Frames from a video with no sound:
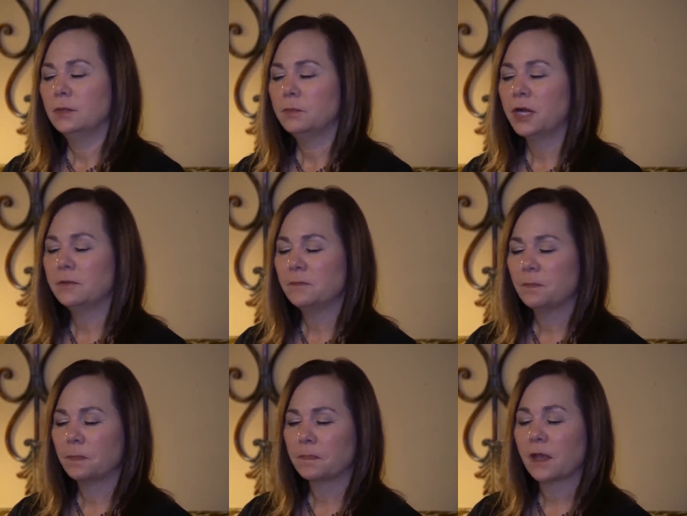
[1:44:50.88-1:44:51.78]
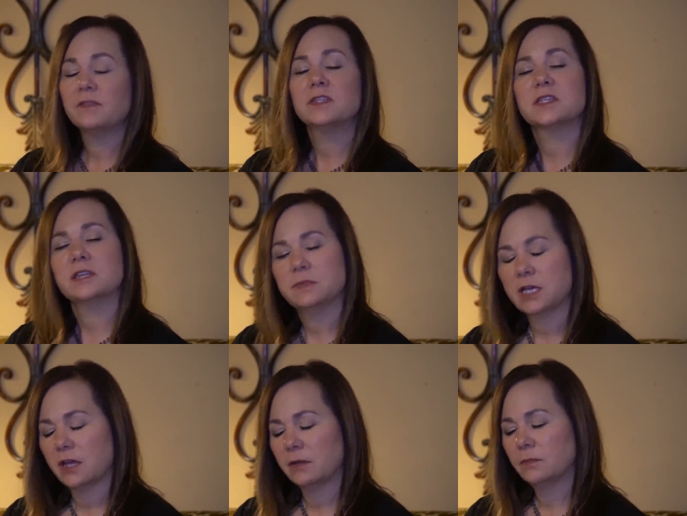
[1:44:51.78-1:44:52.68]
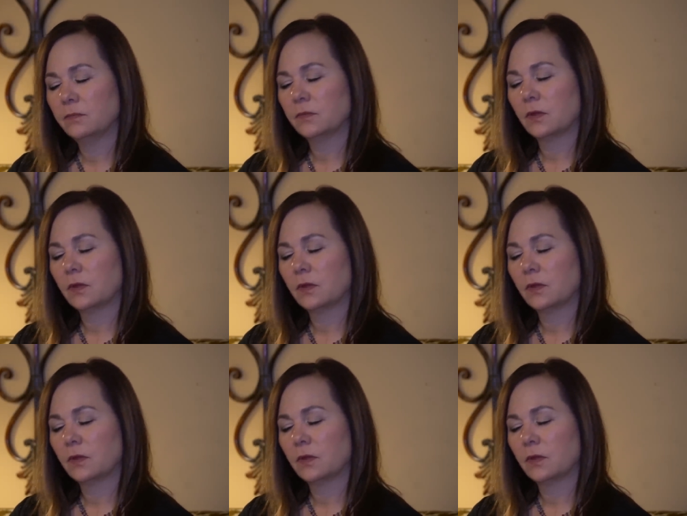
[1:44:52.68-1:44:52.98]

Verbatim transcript: But at the same time,